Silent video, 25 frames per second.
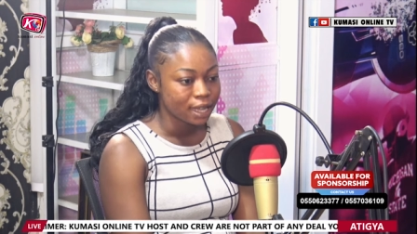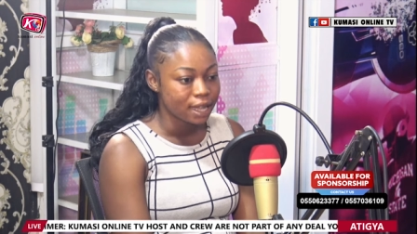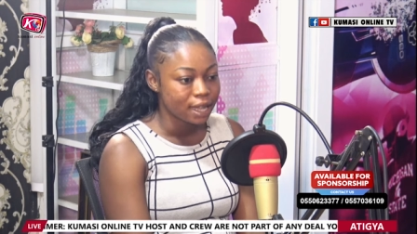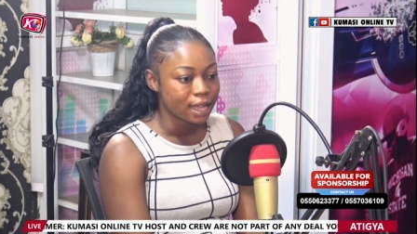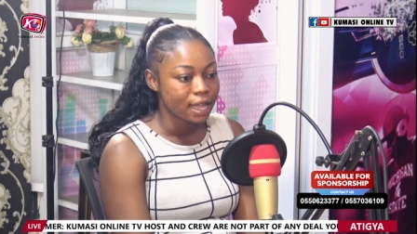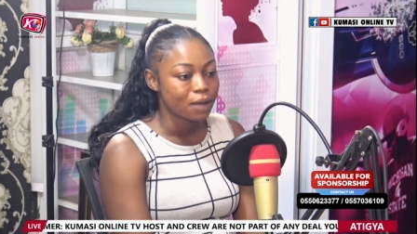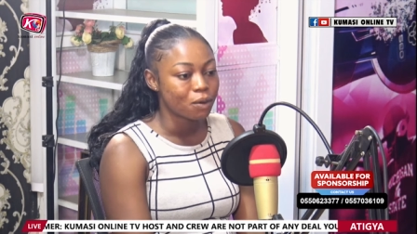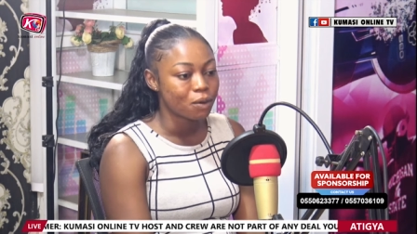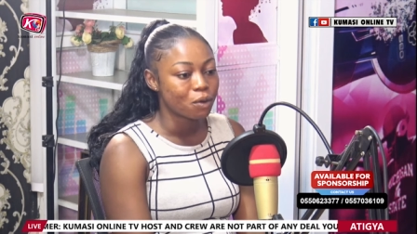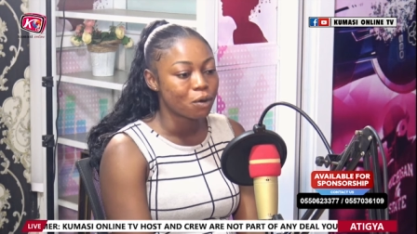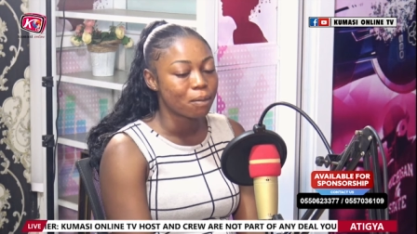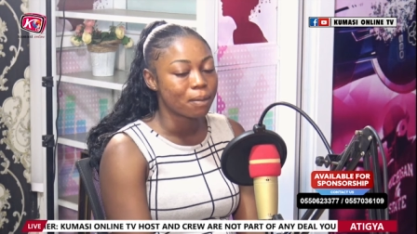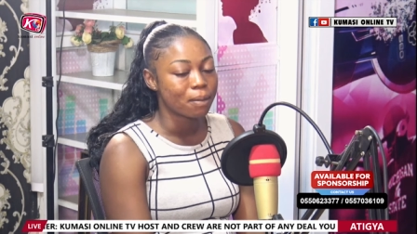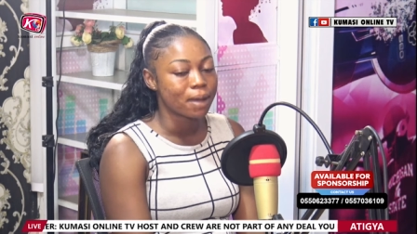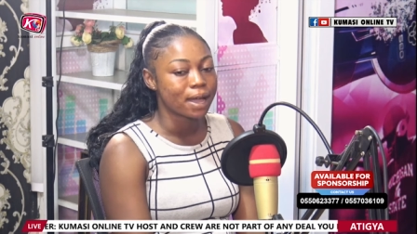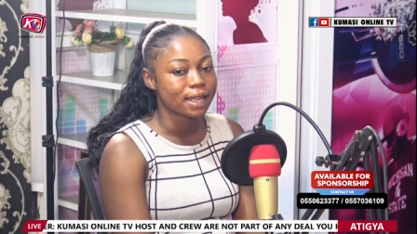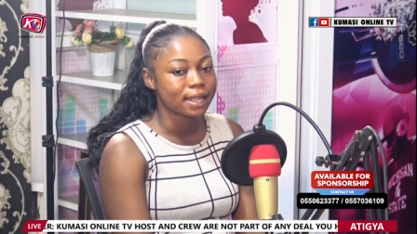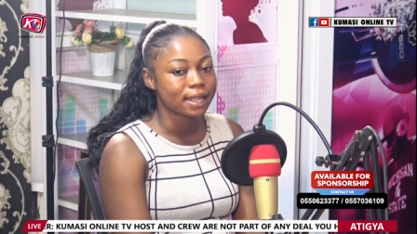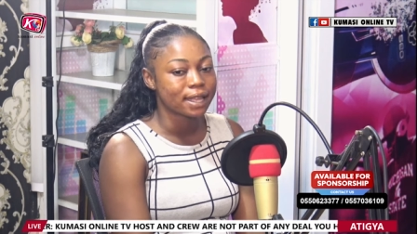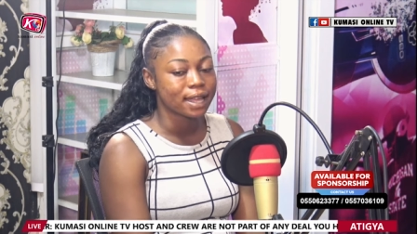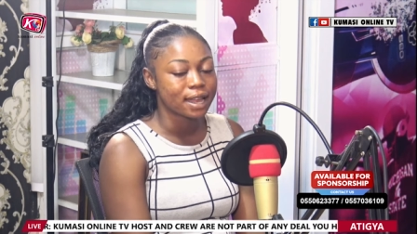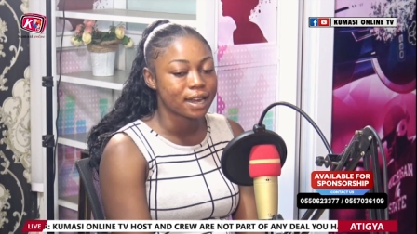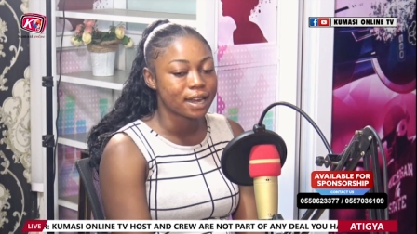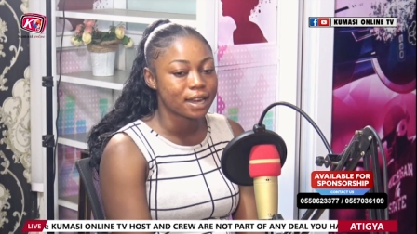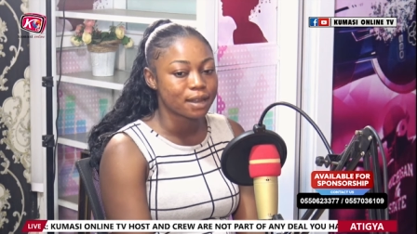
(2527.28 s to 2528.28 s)
Oh my
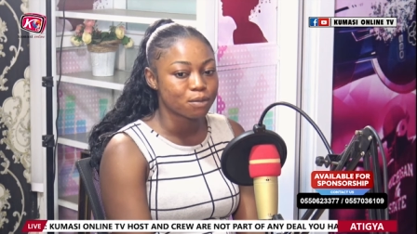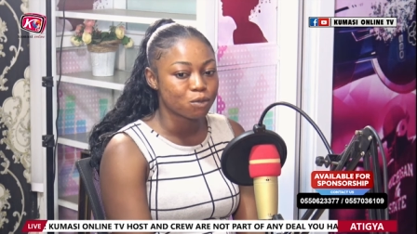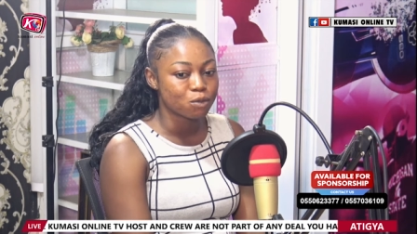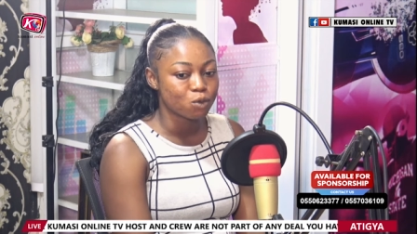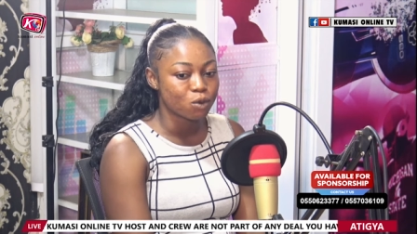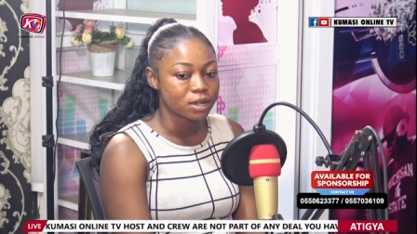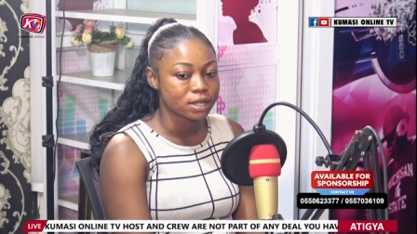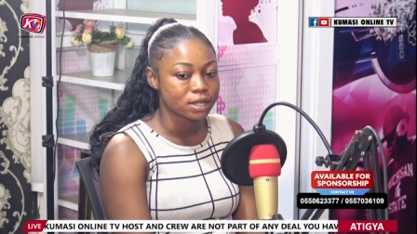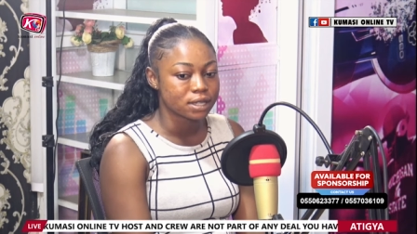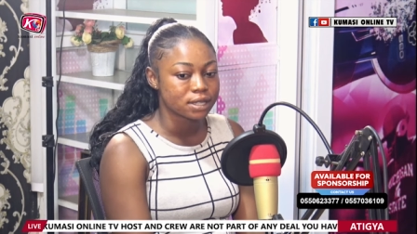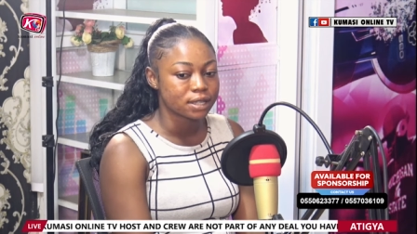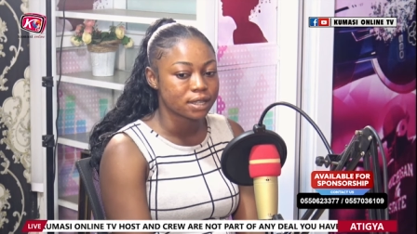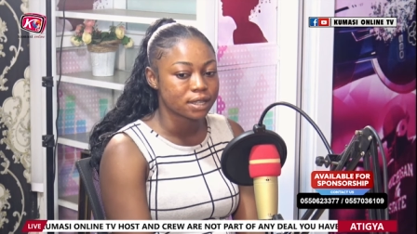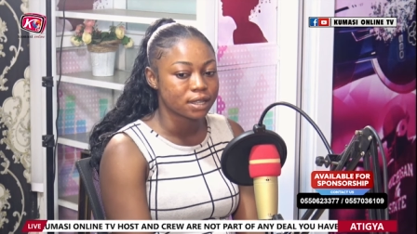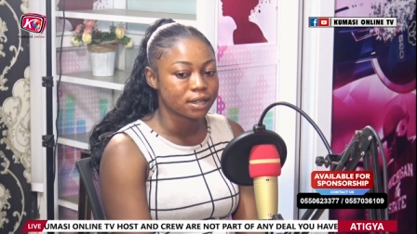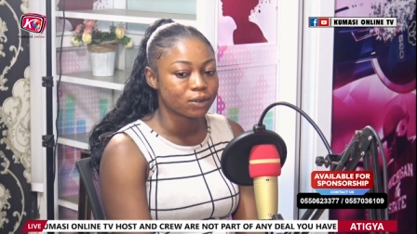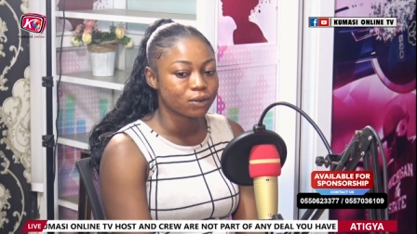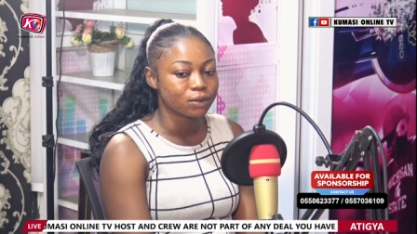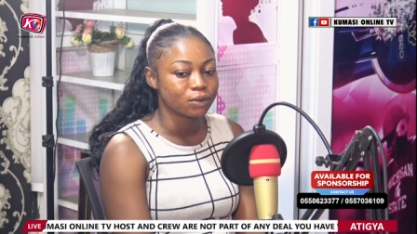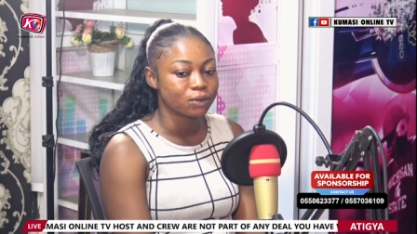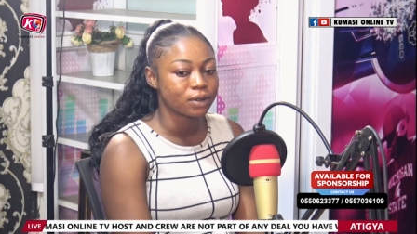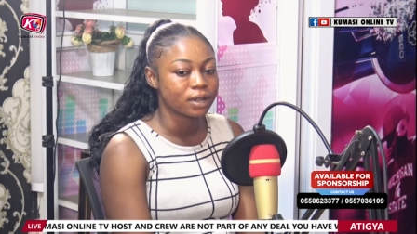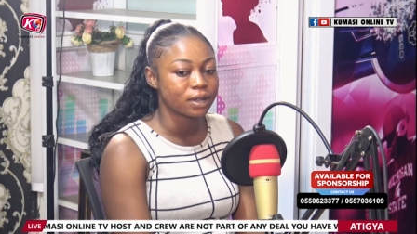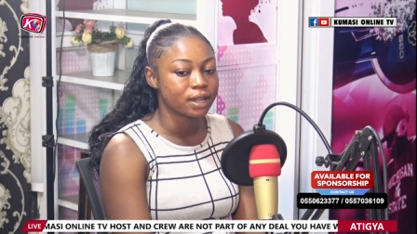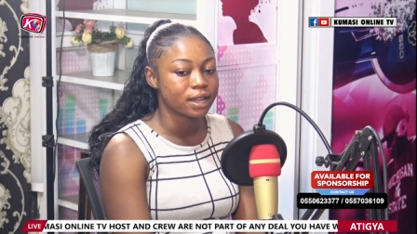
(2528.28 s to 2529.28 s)
god, they more say no.